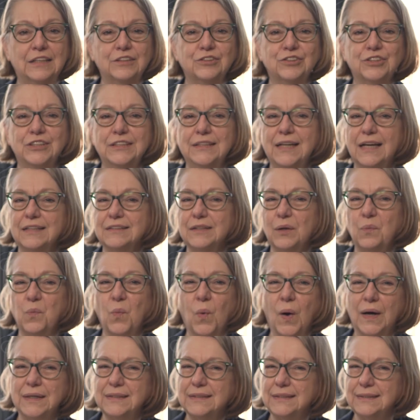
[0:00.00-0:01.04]
She doesn't
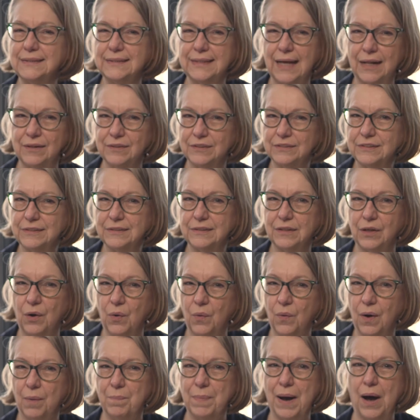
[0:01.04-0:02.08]
want to tell us,
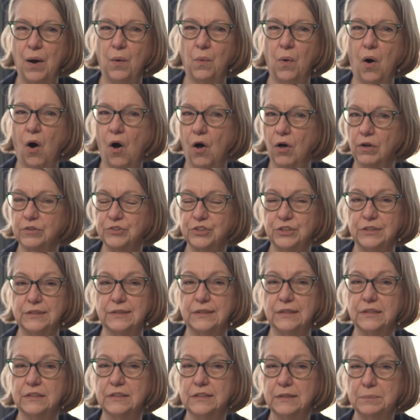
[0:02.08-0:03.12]
though, about all she's
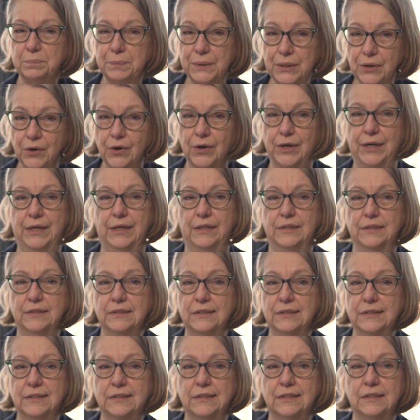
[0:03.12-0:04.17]

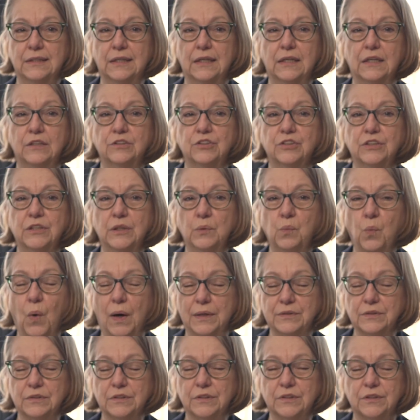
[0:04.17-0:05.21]
experienced. She
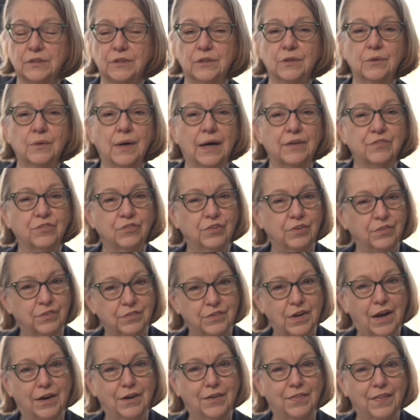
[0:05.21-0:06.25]
wants to, as she's
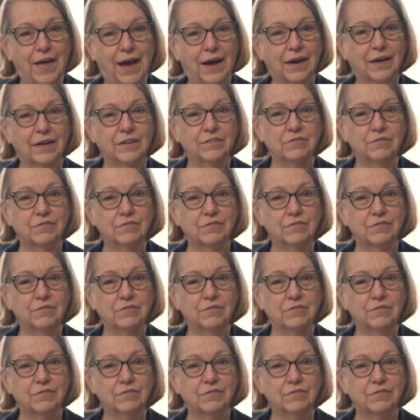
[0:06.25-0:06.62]
done in that